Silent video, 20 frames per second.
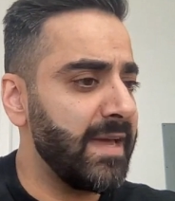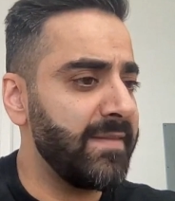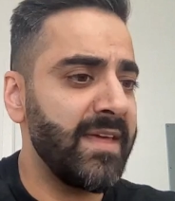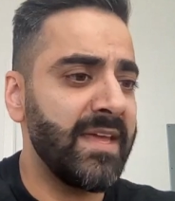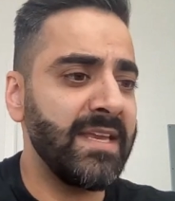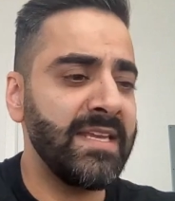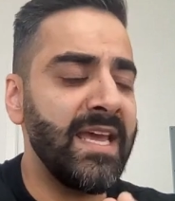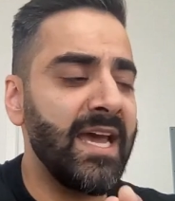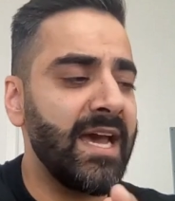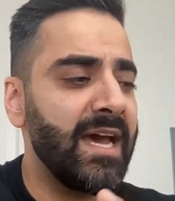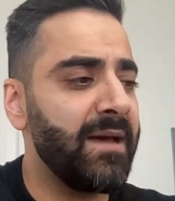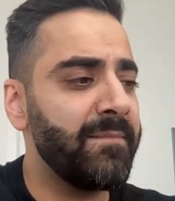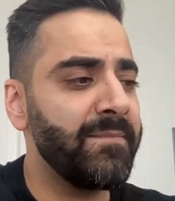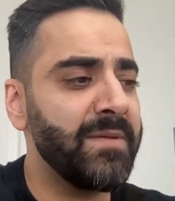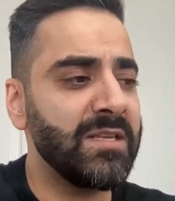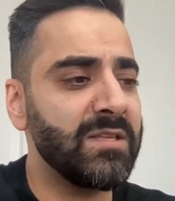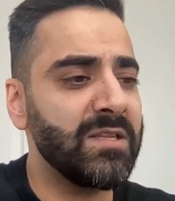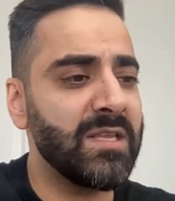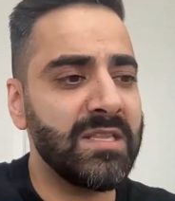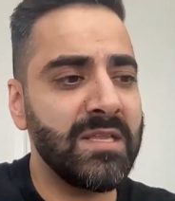And then, yeah,
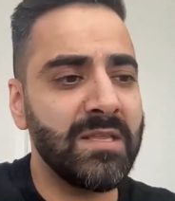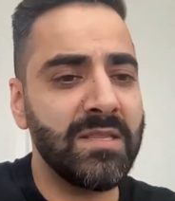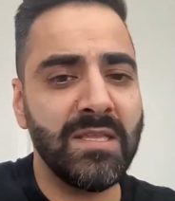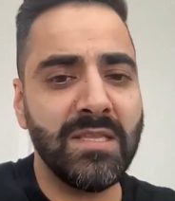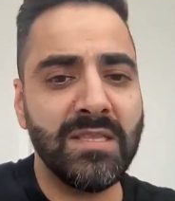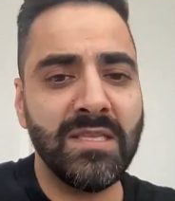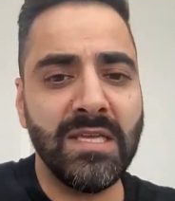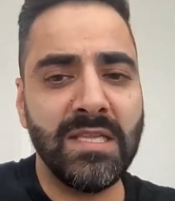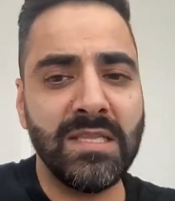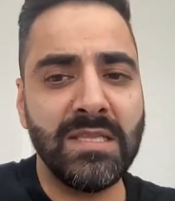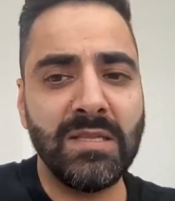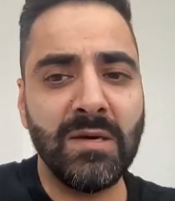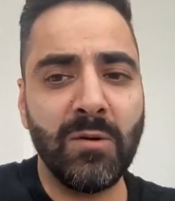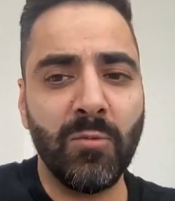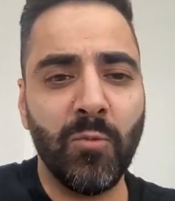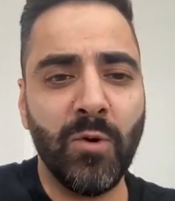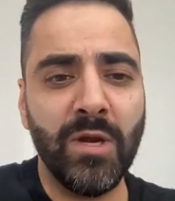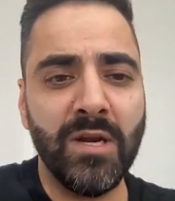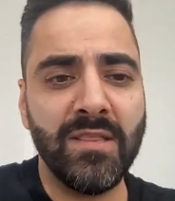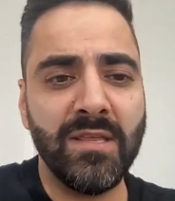I mean,
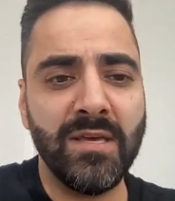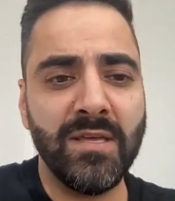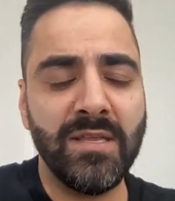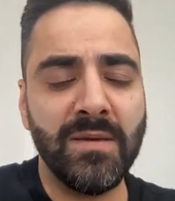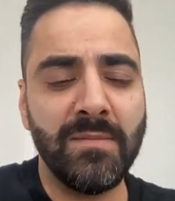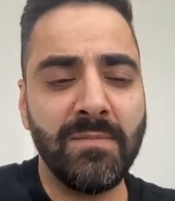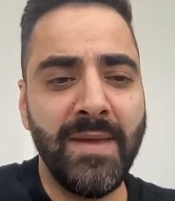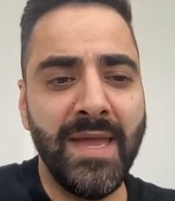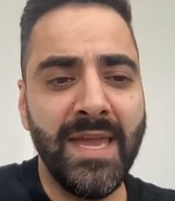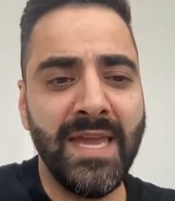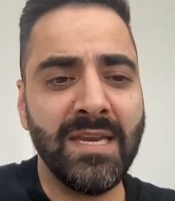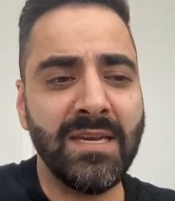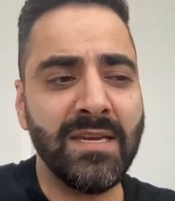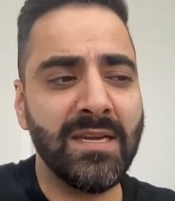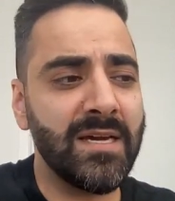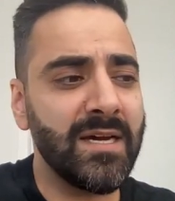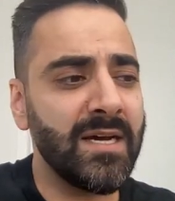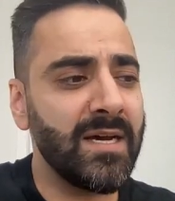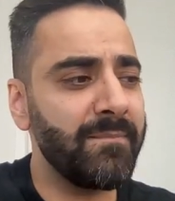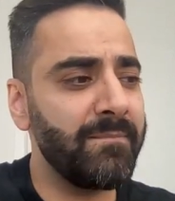the one of the
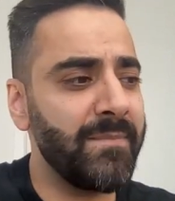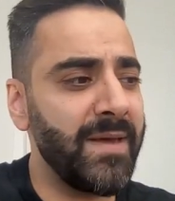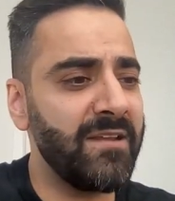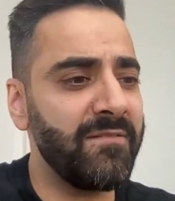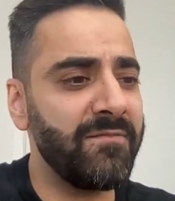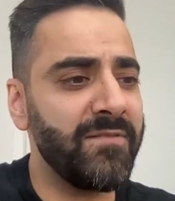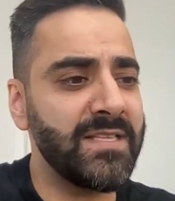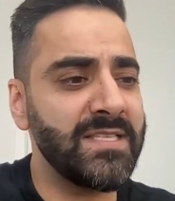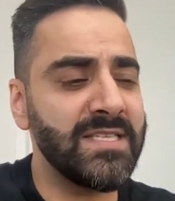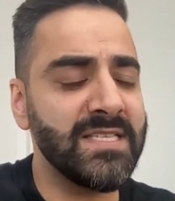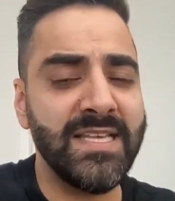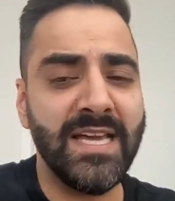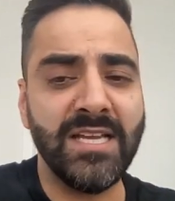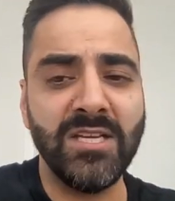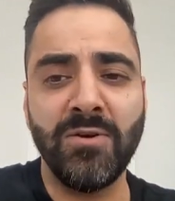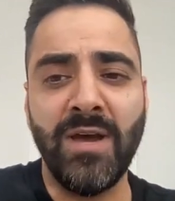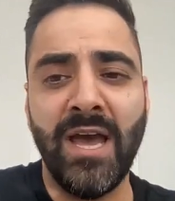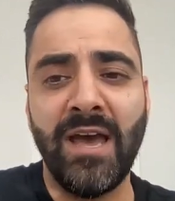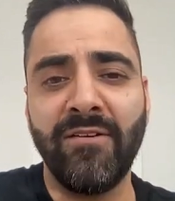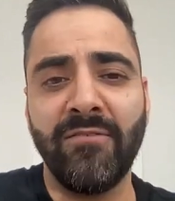main benefits is
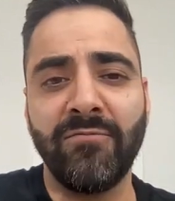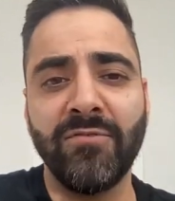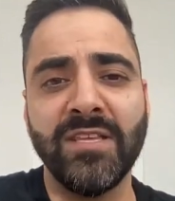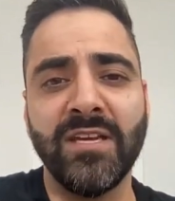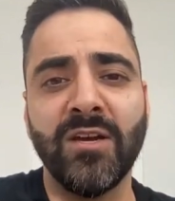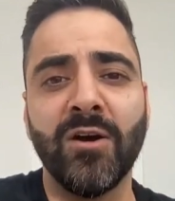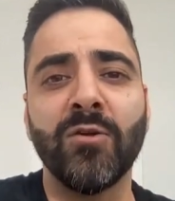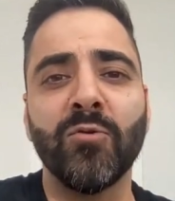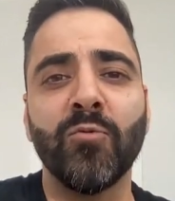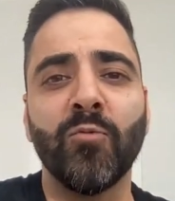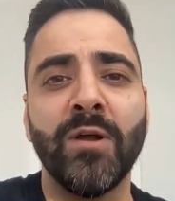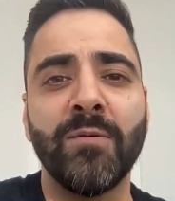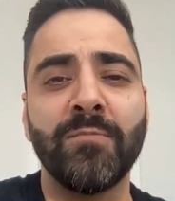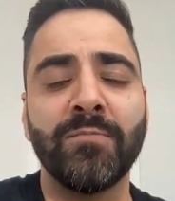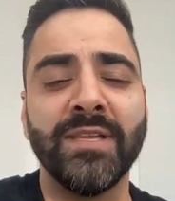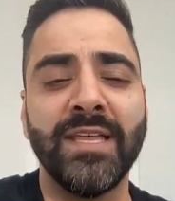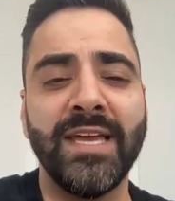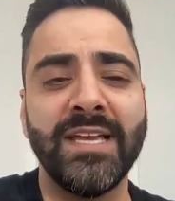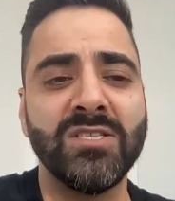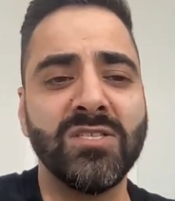that you have everything on
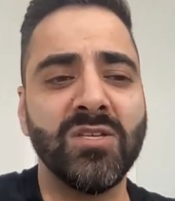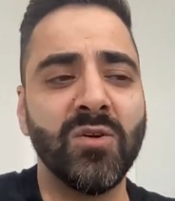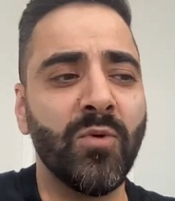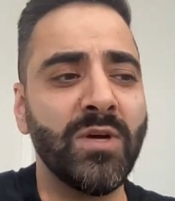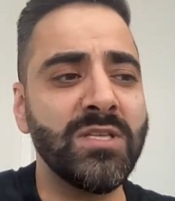one place.